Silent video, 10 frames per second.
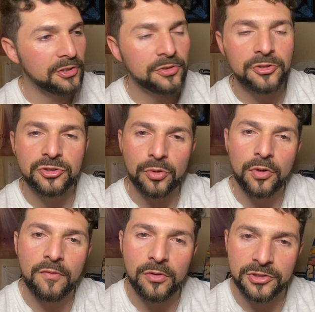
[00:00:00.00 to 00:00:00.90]
to the story
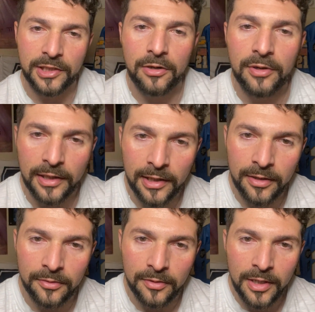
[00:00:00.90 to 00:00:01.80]
of Gonzalo
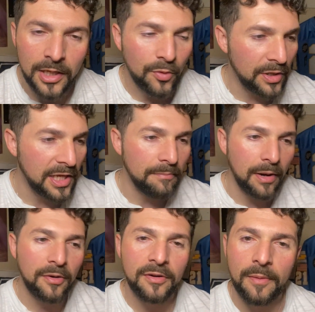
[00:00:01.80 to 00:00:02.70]
Guerrero when he
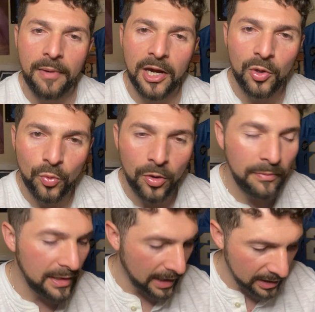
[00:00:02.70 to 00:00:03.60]
married a Mayan
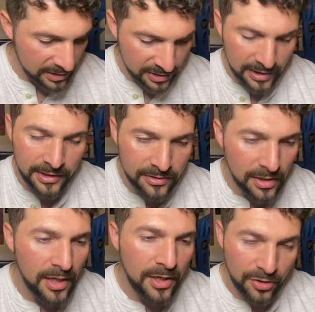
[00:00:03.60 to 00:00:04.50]
woman, had his kids,
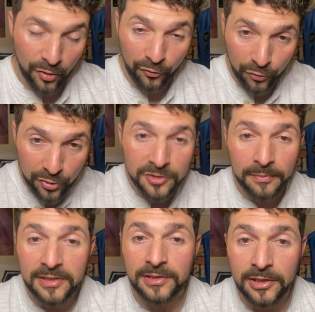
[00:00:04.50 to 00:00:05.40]
the first
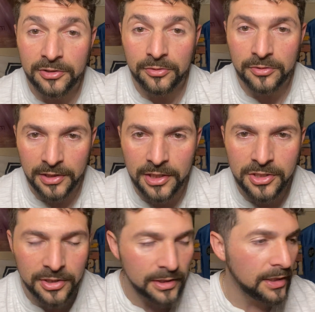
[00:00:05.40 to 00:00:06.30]
mestizos
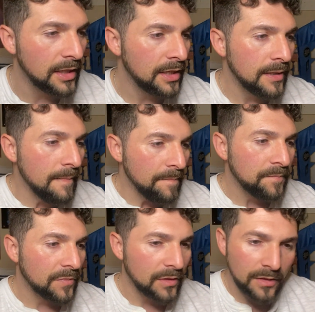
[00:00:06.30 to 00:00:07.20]
initially.
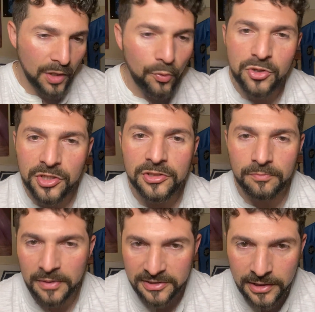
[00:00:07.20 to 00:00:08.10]
They were just
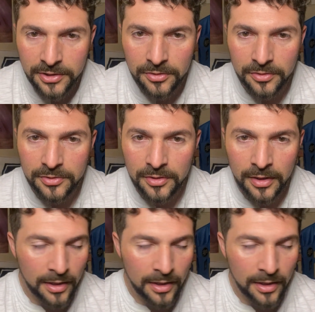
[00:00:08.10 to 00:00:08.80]
mestizos.